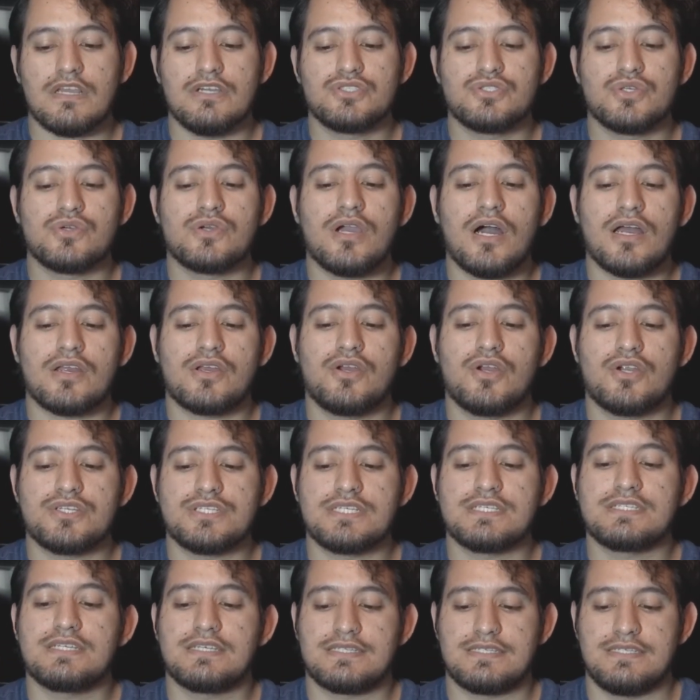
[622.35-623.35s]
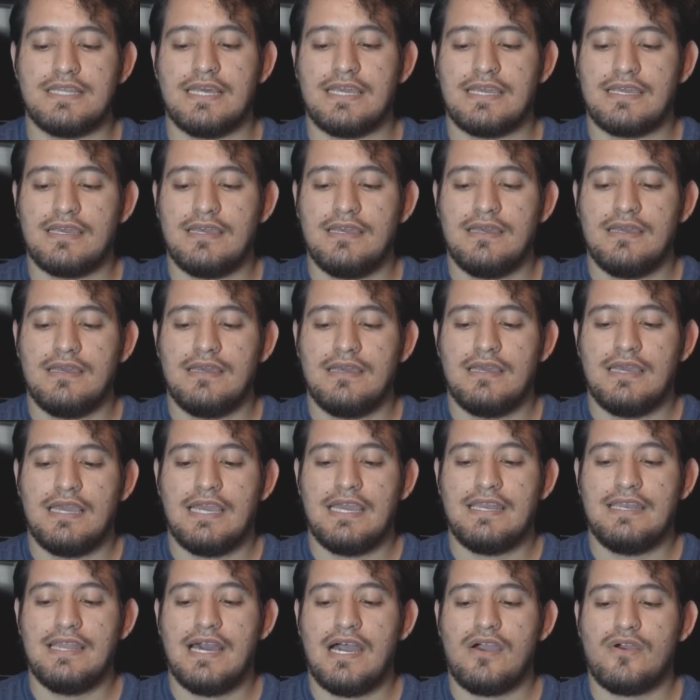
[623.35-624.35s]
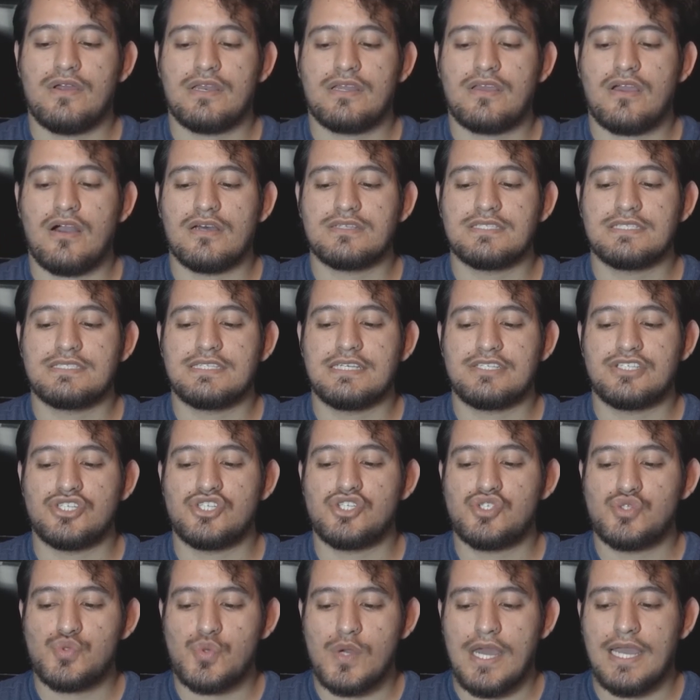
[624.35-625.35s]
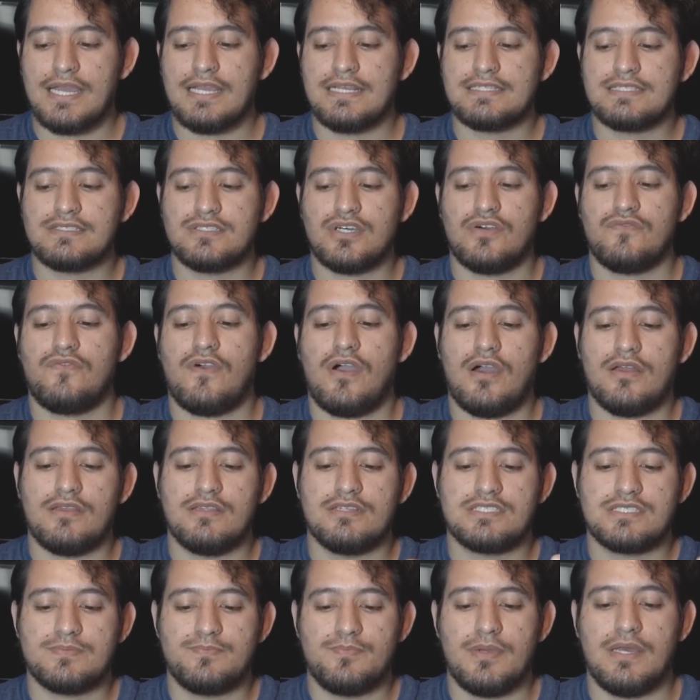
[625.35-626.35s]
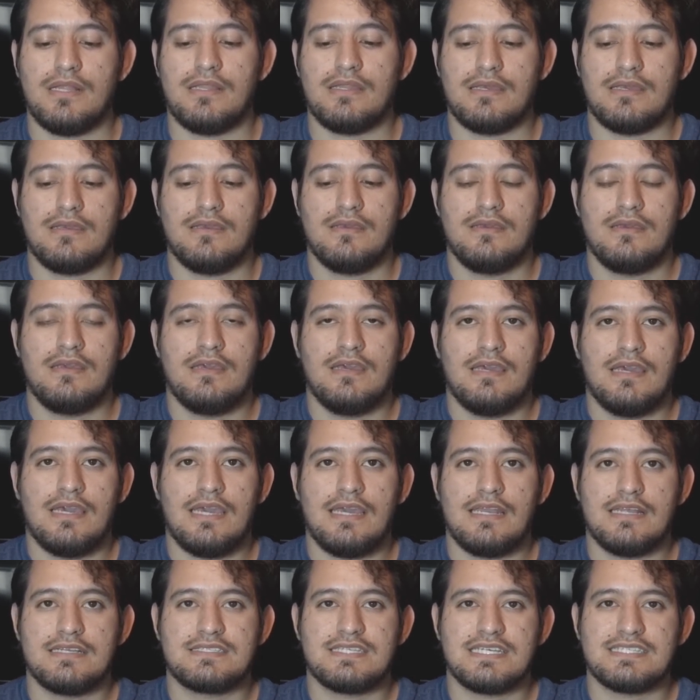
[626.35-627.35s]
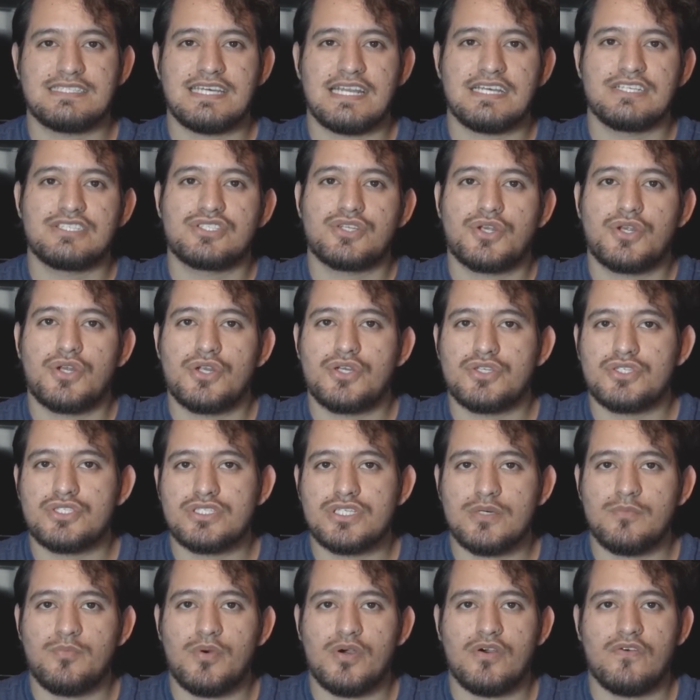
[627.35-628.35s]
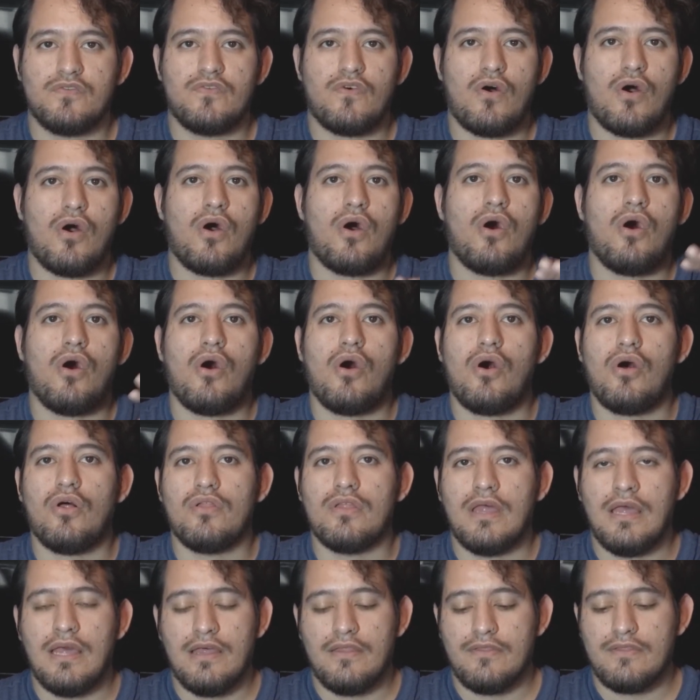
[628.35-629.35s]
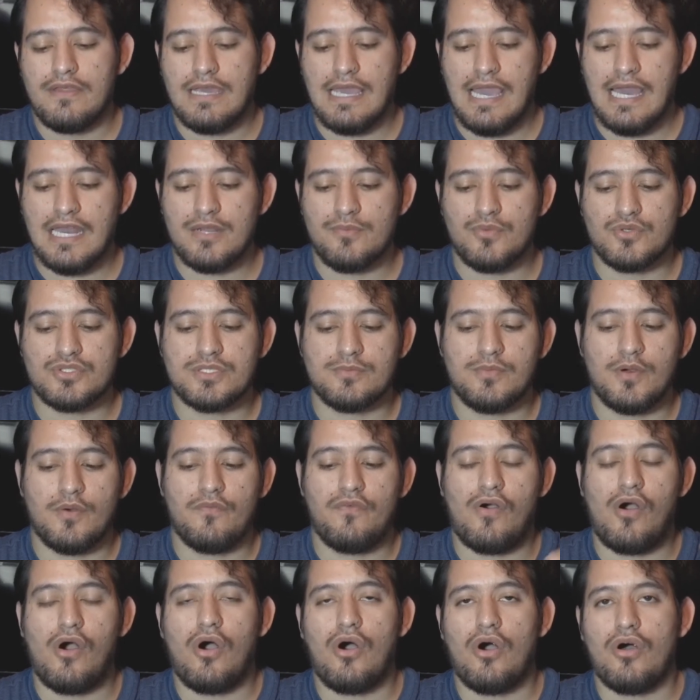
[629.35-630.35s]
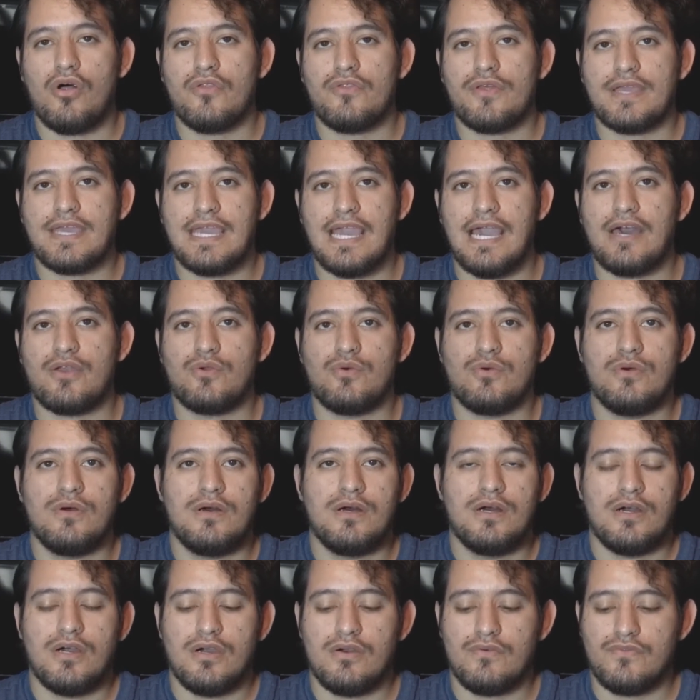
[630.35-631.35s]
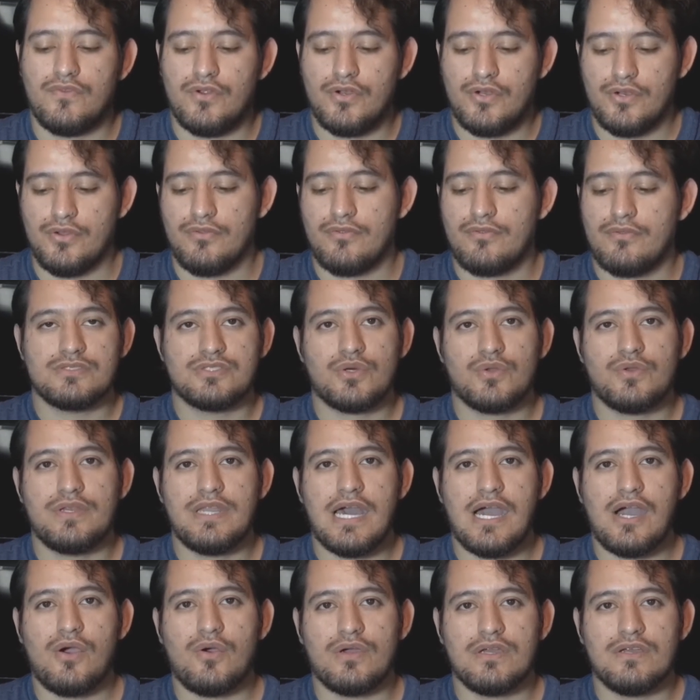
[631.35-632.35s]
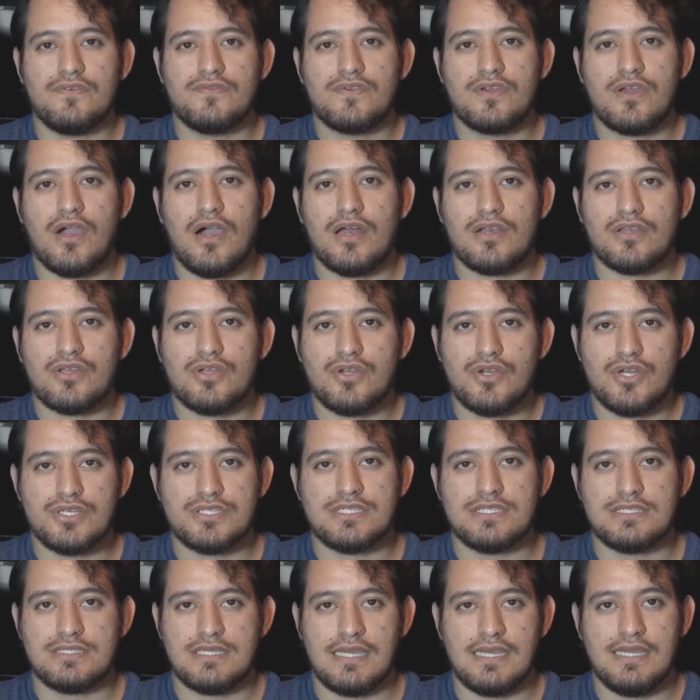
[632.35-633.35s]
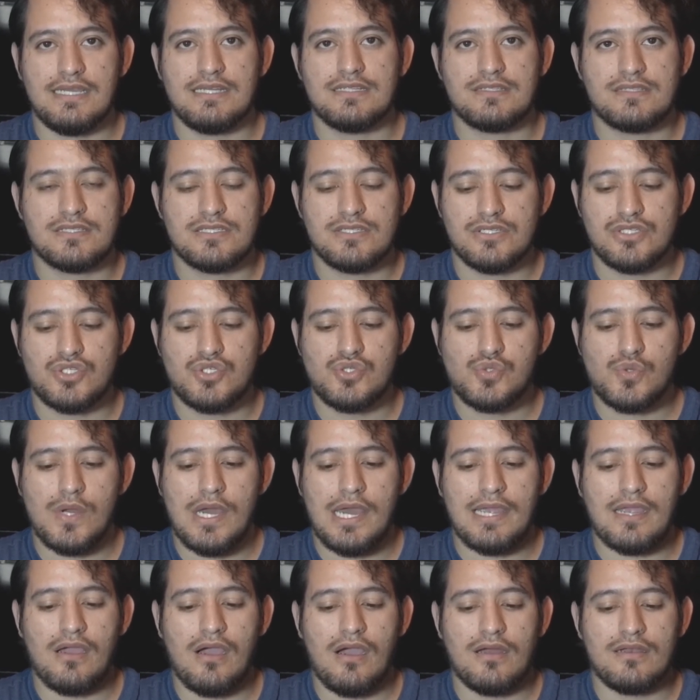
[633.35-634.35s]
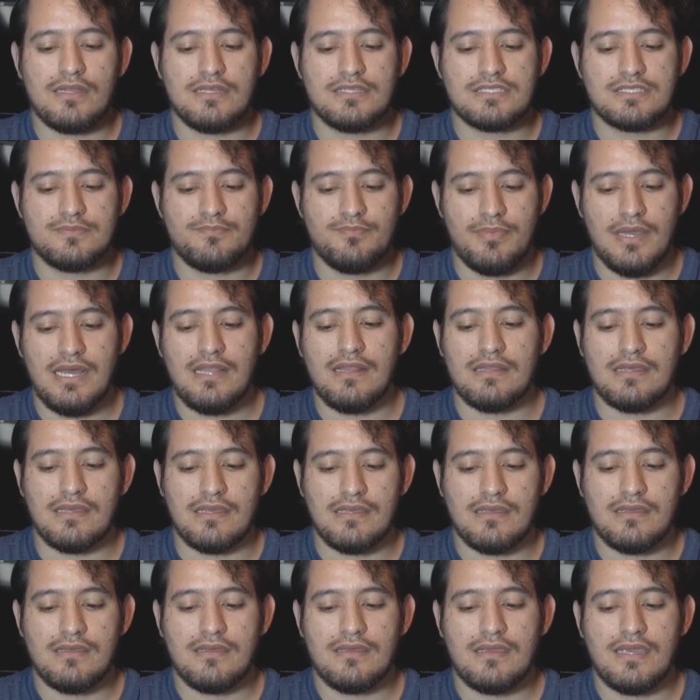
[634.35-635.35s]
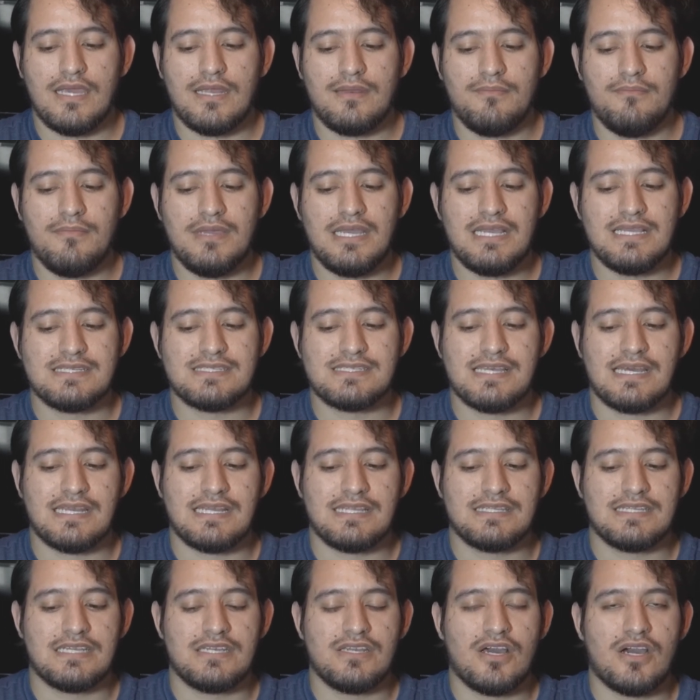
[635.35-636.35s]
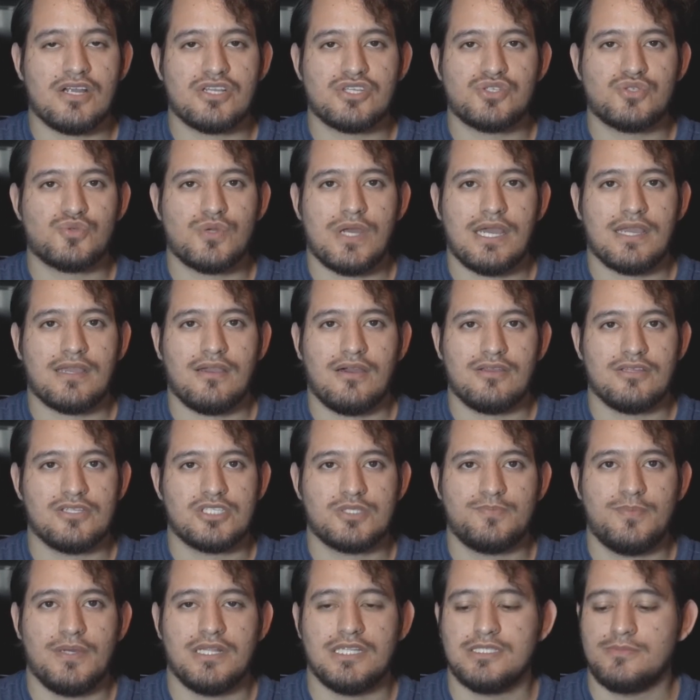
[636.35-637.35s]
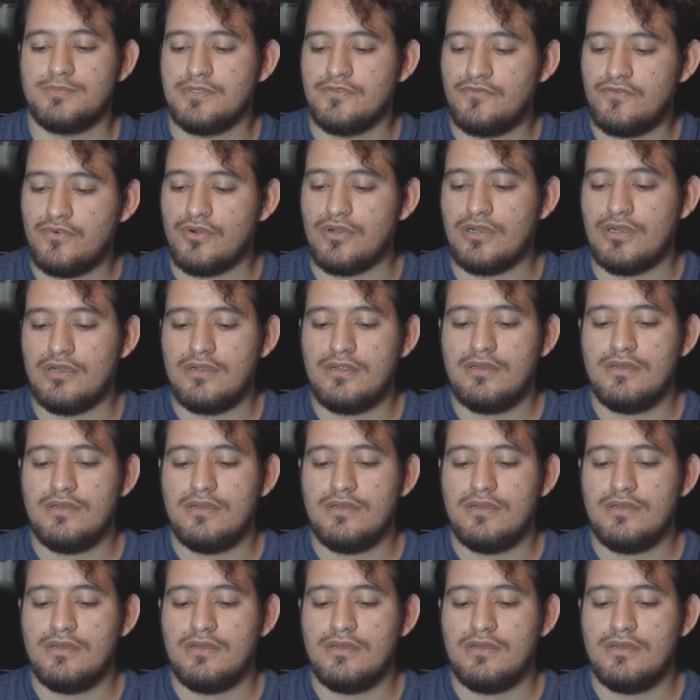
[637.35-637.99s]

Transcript: So God curses the snake, and now it causes it to drag itself on its belly. And it says that it's cursed above all the animals, above all the cattle of the earth. So now, if God curses it to drag on its belly, it means that it did not drag on its belly before.